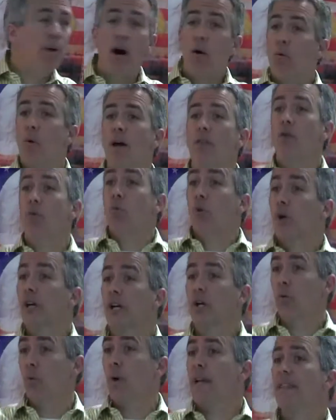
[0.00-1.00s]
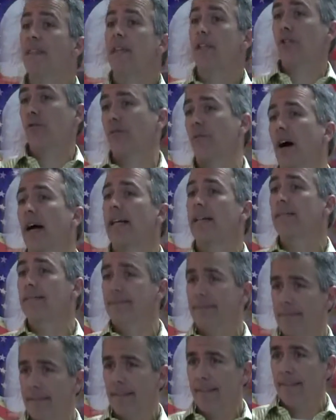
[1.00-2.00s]
about whether we're going to win this fight.
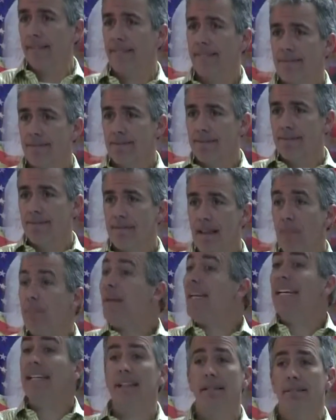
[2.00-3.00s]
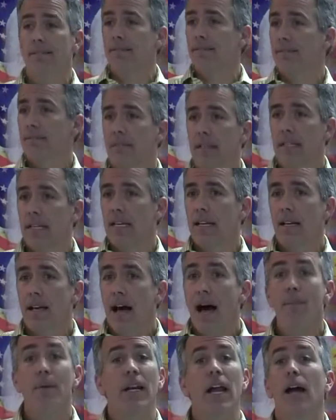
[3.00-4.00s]
I mean it.
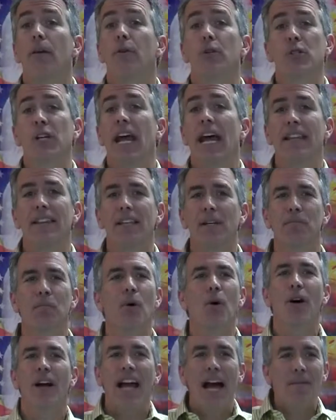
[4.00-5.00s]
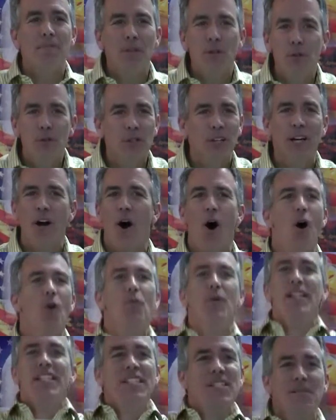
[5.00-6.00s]
I'm an Irish Catholic boy. I'm usually
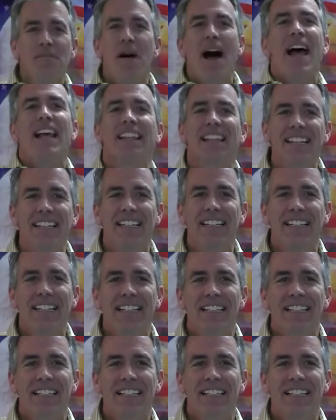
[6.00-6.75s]
always smiling.